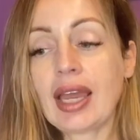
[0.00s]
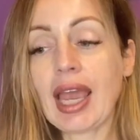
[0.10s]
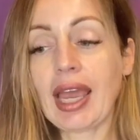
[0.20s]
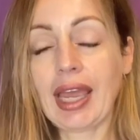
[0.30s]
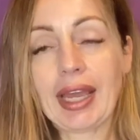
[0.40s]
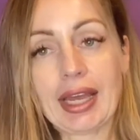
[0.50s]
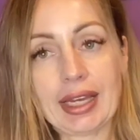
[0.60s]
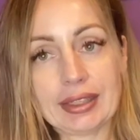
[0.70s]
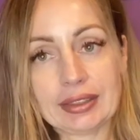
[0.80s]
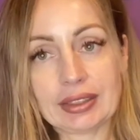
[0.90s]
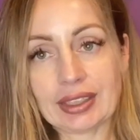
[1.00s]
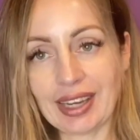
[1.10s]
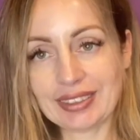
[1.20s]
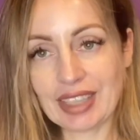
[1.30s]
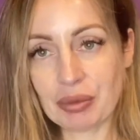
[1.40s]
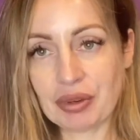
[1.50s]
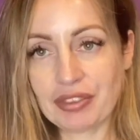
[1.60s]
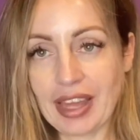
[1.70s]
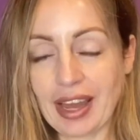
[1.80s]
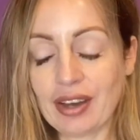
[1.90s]
And on top of
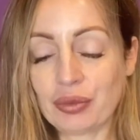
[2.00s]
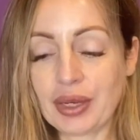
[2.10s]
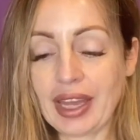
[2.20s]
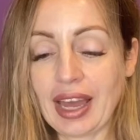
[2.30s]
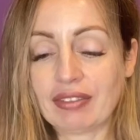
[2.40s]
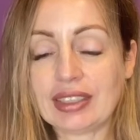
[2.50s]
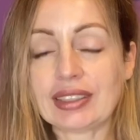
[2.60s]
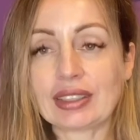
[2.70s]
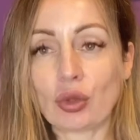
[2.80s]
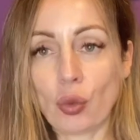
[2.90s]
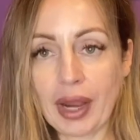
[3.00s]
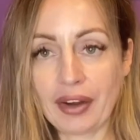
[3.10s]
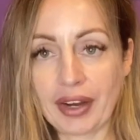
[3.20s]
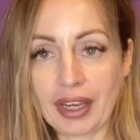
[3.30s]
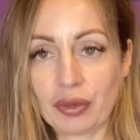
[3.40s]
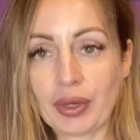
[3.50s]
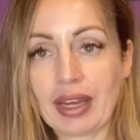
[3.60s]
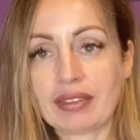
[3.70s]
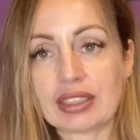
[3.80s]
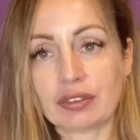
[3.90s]
that, we have this
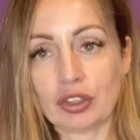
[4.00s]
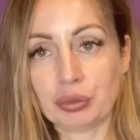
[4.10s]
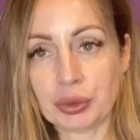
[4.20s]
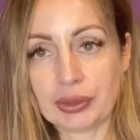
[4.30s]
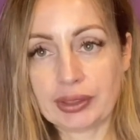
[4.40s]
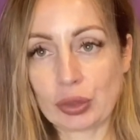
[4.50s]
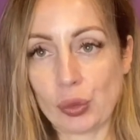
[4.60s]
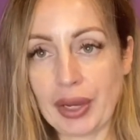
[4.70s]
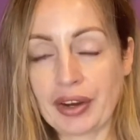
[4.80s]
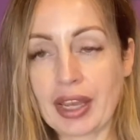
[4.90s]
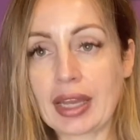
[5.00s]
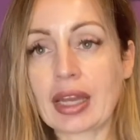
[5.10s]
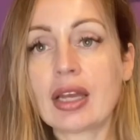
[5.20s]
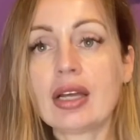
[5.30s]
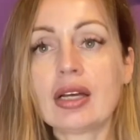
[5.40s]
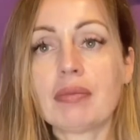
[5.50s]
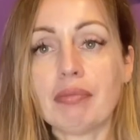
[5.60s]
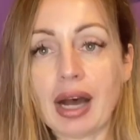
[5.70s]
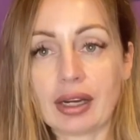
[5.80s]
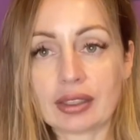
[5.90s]
full moon squaring
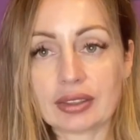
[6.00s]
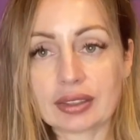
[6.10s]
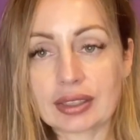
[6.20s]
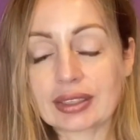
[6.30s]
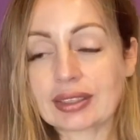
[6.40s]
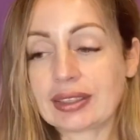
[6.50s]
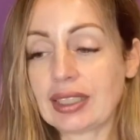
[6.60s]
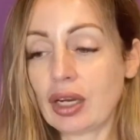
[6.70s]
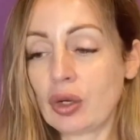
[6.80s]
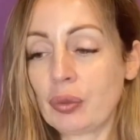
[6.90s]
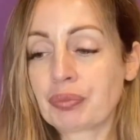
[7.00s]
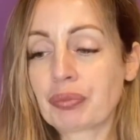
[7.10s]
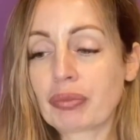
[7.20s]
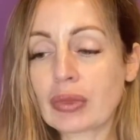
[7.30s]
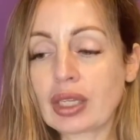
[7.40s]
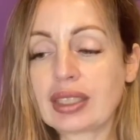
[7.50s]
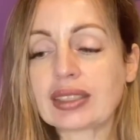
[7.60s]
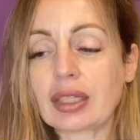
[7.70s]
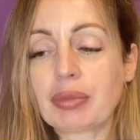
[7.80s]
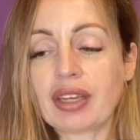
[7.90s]
Mars. So this
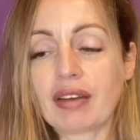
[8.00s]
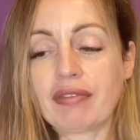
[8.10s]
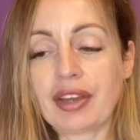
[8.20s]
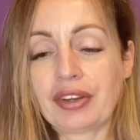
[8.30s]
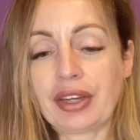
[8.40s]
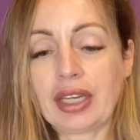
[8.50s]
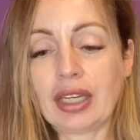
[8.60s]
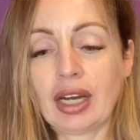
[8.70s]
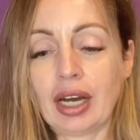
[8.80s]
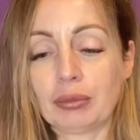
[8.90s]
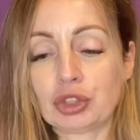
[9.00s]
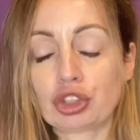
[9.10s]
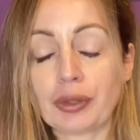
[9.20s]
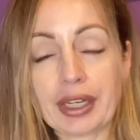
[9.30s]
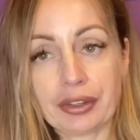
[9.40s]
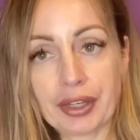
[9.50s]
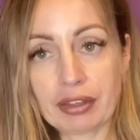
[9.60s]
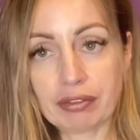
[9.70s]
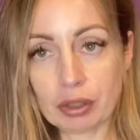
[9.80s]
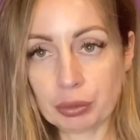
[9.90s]
could be a very triggering
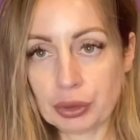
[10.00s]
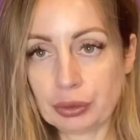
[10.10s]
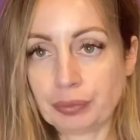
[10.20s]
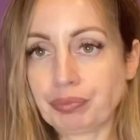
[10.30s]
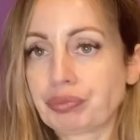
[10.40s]
full moon,